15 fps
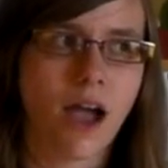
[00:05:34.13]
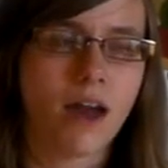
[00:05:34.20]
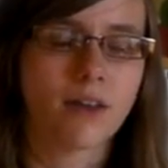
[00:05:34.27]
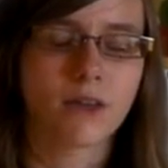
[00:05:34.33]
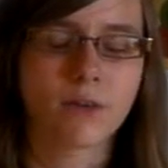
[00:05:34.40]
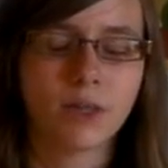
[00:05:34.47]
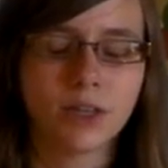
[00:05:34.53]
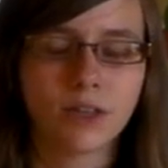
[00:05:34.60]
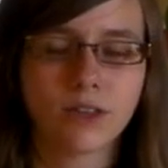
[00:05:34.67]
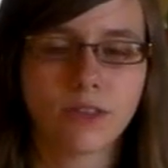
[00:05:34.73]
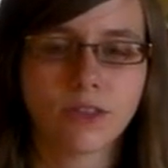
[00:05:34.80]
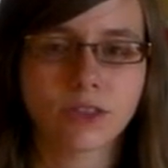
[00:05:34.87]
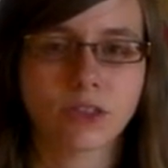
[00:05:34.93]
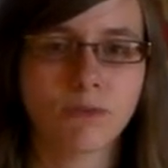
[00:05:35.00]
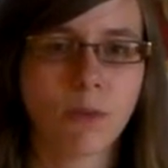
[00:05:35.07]
Another really good
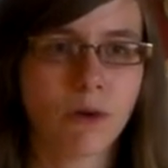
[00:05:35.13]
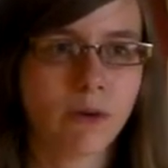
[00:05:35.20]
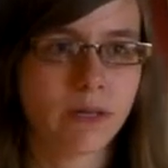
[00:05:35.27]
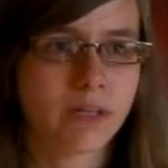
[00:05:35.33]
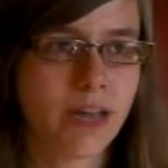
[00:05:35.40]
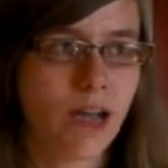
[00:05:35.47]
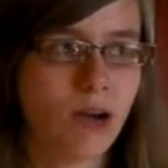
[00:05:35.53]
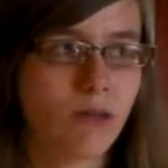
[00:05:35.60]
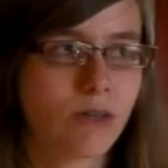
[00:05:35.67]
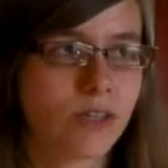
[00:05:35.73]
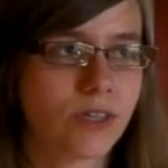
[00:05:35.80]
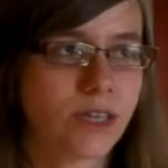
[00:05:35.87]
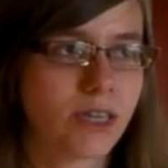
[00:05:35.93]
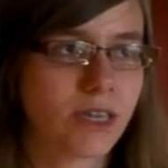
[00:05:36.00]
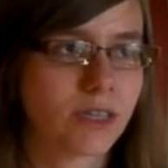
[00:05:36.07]
thing to point
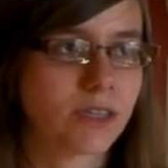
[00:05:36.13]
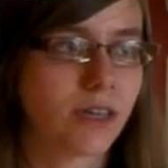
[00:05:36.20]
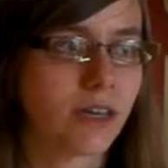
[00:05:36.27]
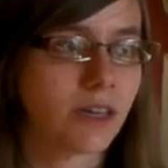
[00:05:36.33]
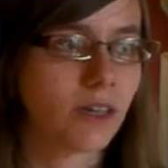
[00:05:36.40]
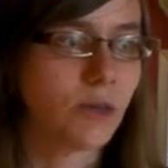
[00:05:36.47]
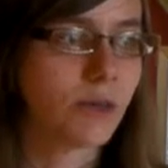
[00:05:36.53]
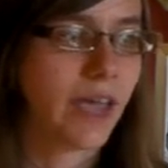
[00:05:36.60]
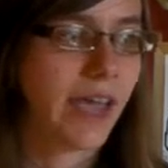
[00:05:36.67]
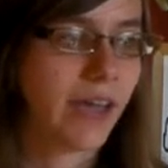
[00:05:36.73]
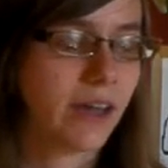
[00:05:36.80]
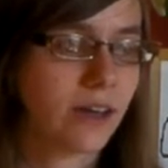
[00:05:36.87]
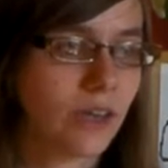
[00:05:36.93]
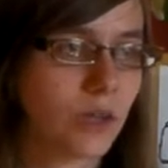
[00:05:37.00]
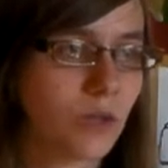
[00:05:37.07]
out is that you
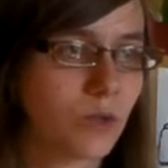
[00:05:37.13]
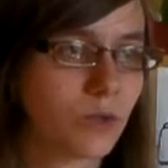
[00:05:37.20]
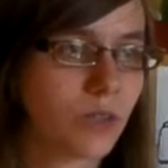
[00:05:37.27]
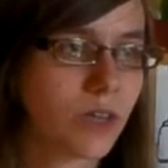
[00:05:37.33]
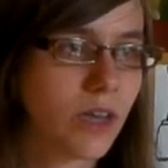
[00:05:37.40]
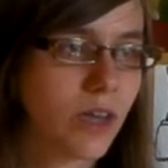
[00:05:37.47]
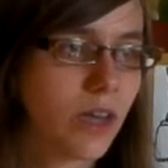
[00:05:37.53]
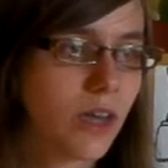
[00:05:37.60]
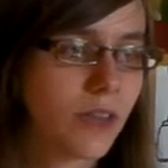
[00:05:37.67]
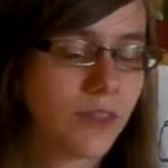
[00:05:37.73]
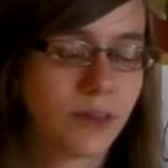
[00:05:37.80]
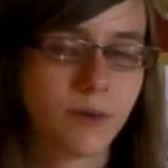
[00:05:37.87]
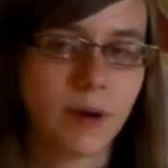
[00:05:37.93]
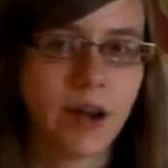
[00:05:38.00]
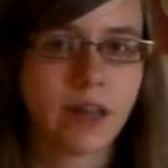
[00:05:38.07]
can use
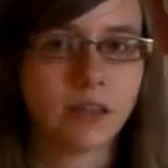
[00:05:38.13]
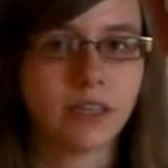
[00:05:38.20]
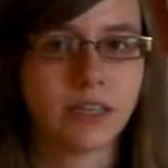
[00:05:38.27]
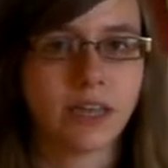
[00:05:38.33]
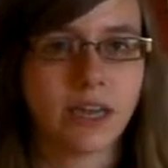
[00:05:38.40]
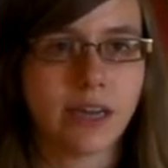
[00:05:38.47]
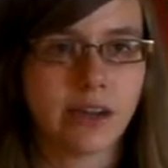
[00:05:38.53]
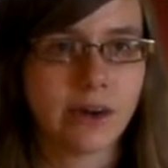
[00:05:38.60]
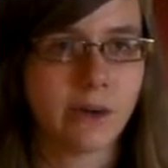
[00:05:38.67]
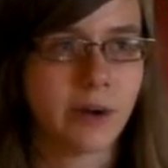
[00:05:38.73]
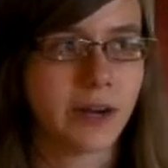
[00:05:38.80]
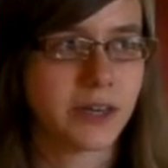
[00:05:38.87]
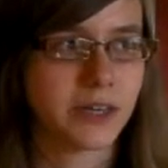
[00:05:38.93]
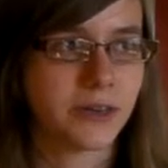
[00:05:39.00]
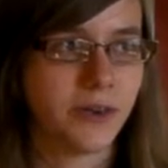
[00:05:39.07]
theoretically
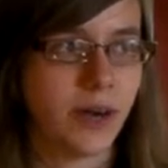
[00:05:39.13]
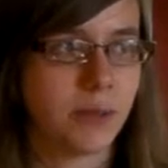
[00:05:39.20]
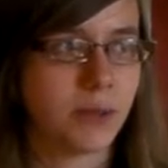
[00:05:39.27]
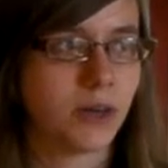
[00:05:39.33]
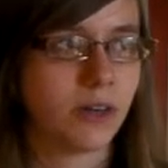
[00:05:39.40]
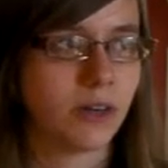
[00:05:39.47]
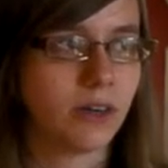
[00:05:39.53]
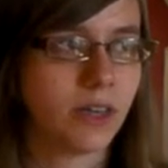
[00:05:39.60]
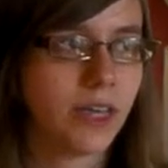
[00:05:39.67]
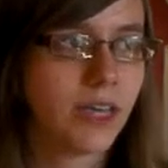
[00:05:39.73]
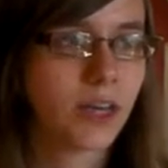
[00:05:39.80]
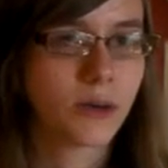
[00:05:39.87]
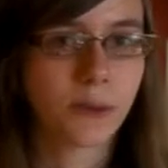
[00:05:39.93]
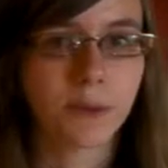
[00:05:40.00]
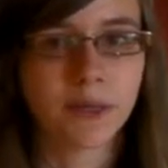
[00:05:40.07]
incorrect grammar
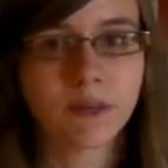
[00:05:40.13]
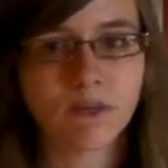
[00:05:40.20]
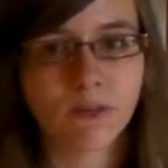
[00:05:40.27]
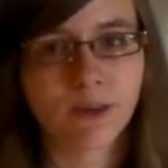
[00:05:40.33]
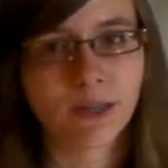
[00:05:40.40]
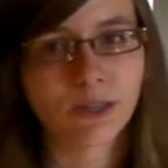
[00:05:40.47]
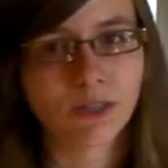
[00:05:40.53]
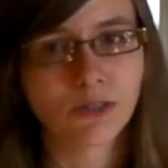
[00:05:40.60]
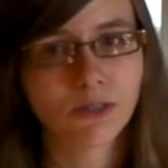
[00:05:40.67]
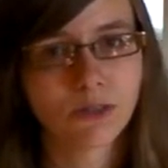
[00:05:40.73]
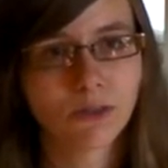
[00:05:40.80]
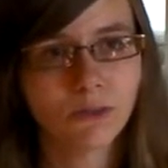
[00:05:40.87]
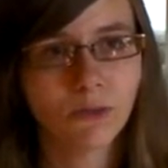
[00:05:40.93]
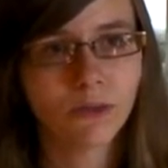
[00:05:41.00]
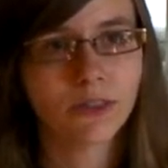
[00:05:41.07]
in creative ways
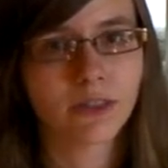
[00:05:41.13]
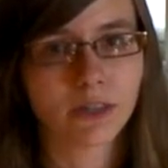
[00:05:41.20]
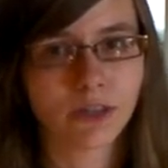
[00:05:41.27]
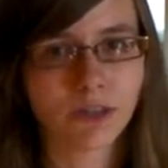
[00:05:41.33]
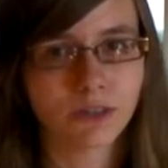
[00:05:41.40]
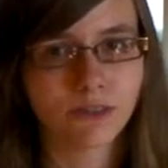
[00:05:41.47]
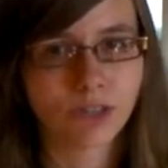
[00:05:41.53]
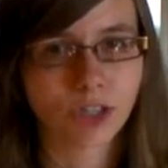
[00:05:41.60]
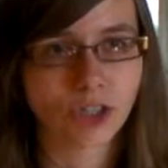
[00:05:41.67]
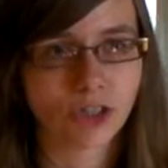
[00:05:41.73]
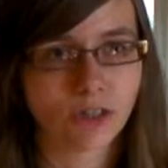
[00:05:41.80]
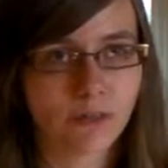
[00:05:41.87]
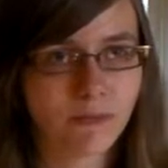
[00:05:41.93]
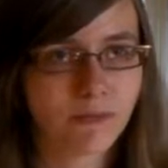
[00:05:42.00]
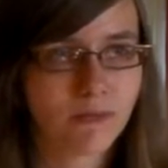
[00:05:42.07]
within your fiction.
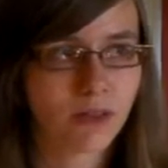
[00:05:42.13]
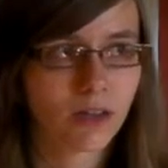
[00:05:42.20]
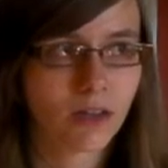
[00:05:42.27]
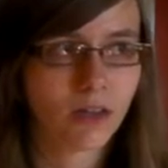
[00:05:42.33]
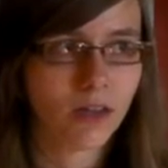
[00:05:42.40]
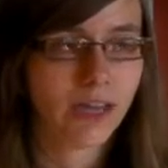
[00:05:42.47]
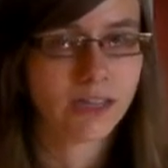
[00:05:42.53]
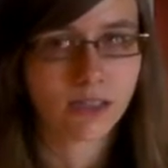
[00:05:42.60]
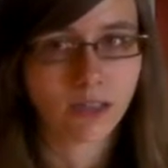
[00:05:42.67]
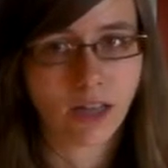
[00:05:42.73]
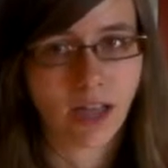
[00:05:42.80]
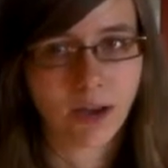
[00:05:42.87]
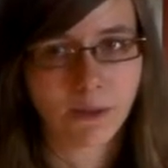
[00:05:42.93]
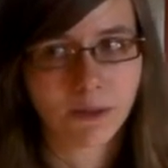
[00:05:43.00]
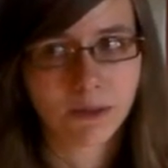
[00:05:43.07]
It's
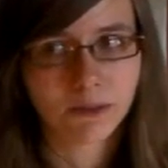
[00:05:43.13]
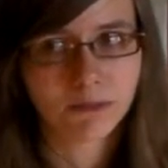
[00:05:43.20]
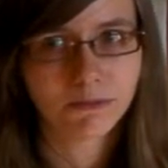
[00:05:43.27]
allowed.